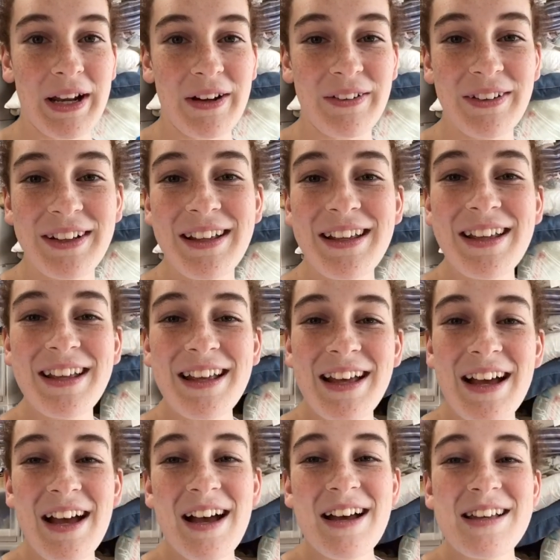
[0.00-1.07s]
out.
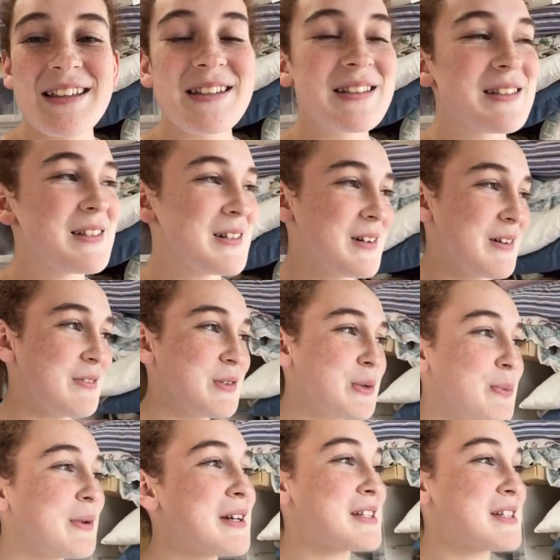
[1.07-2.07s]
So I'm super